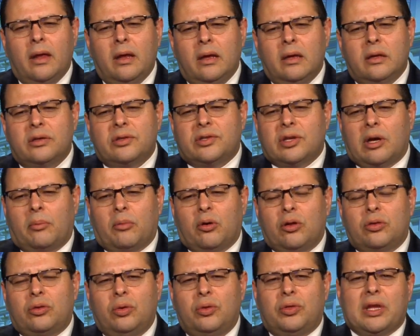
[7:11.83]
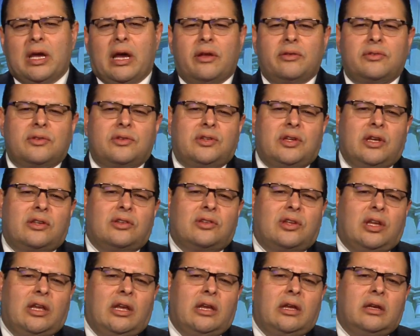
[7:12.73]
summer of
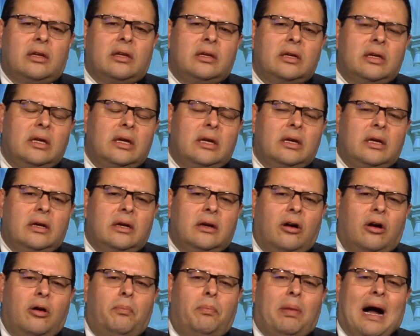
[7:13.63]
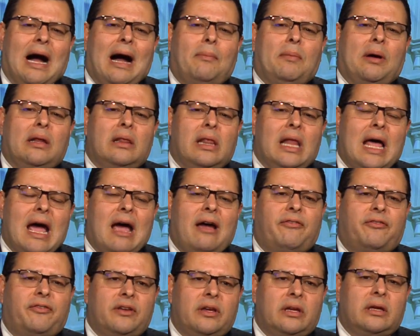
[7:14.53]
2016, Obama
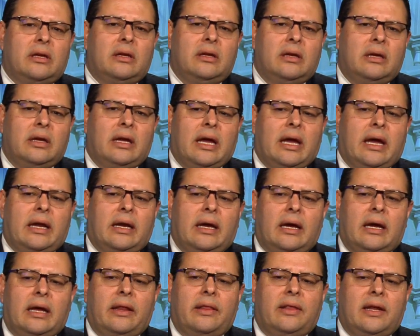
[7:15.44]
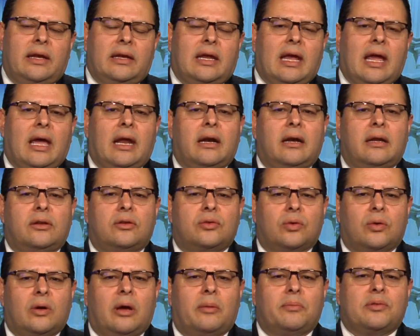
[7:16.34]
laughing at then candidate
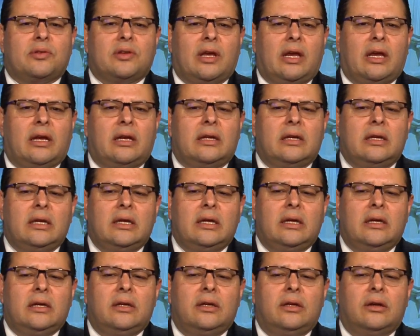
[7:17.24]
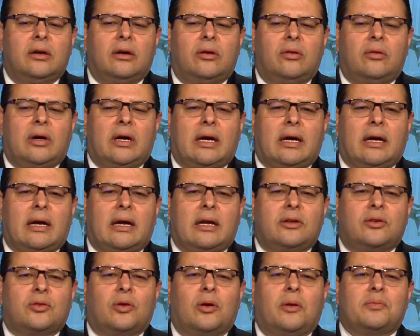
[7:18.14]
Trump, saying,
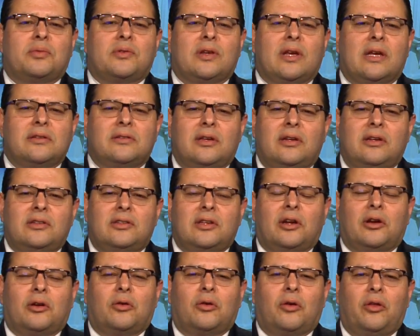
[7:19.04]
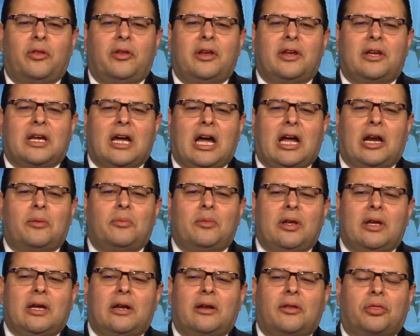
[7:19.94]
Trump says that he's going to grow the
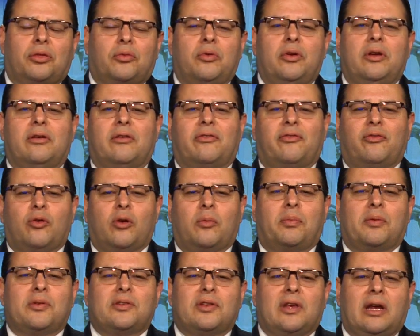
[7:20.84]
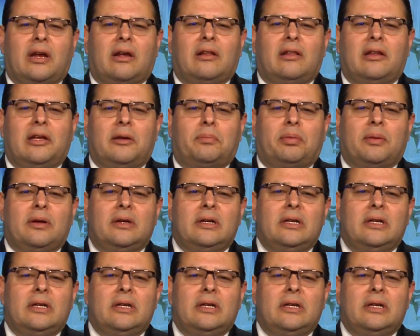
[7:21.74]
economy at a 3 or 4% clip.